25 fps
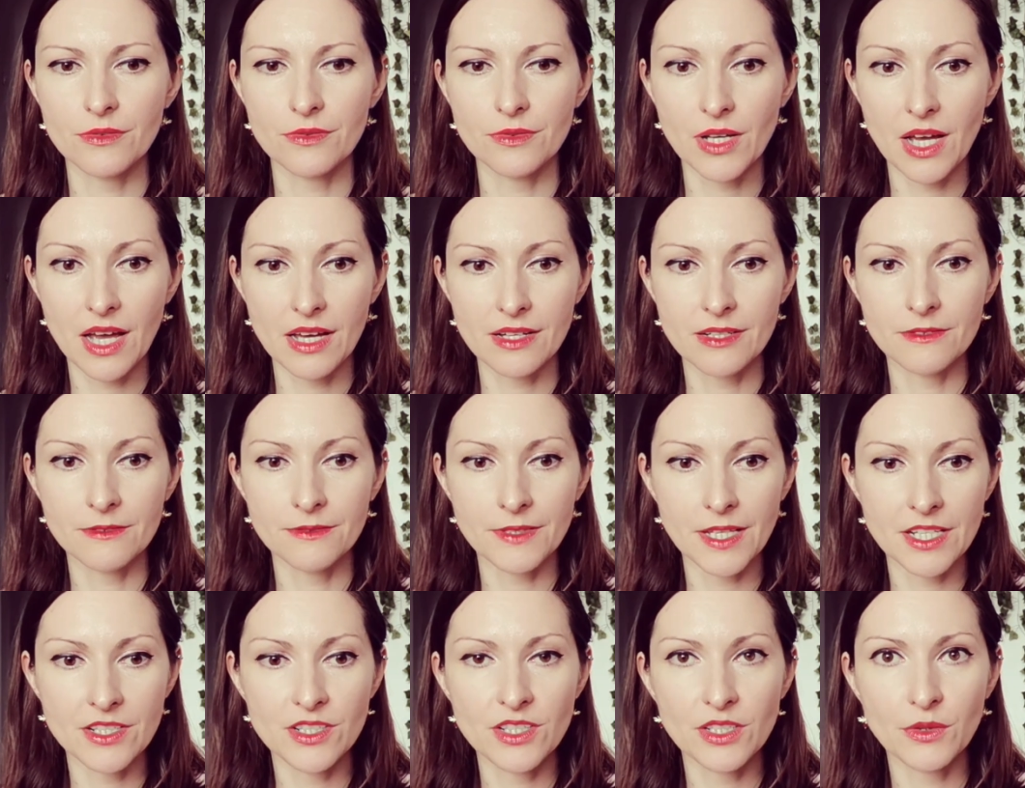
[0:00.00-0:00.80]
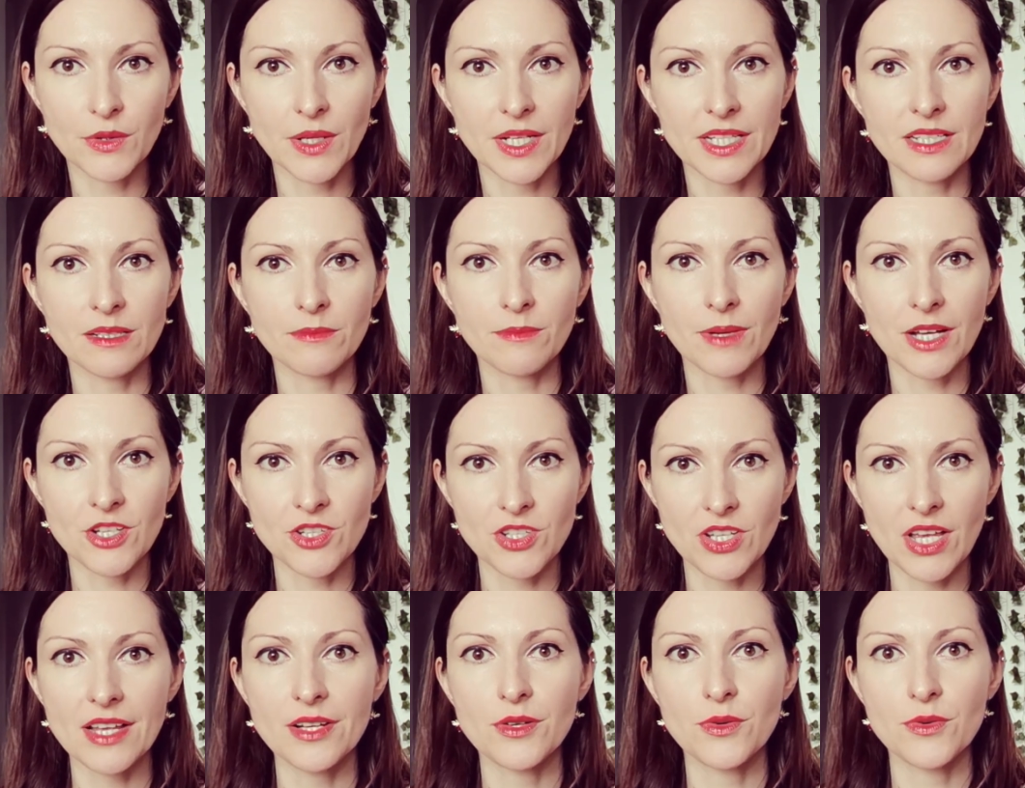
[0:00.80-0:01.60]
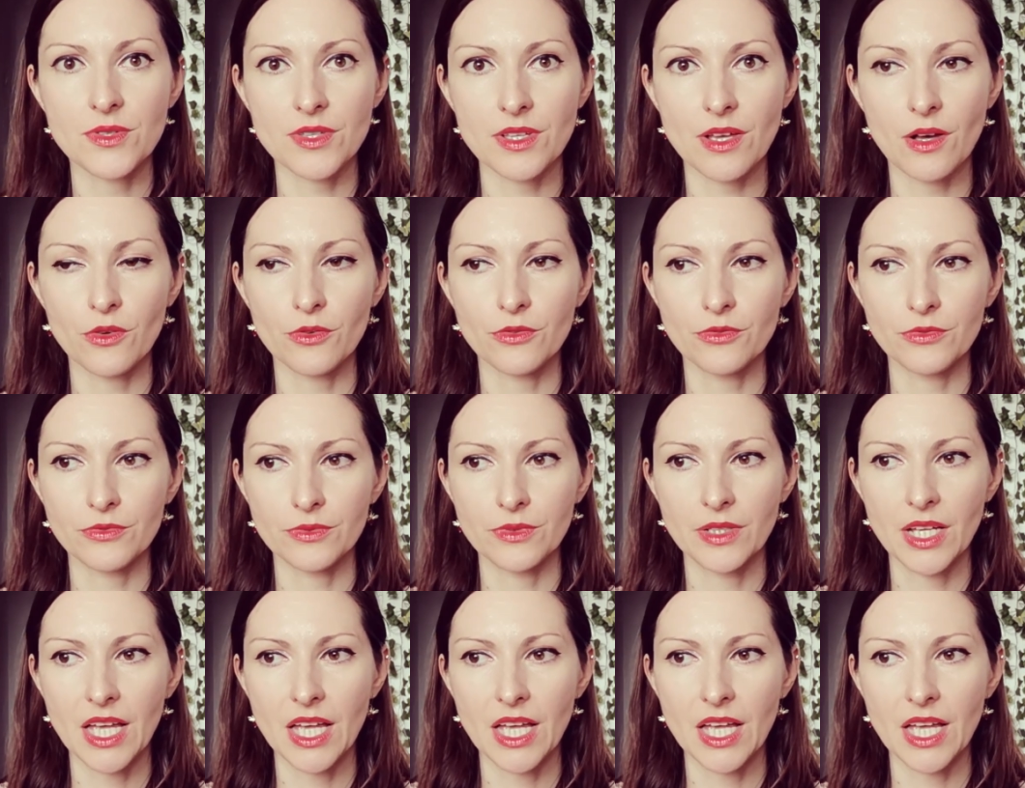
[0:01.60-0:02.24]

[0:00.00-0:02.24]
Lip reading: of kind of integrating my shadow self.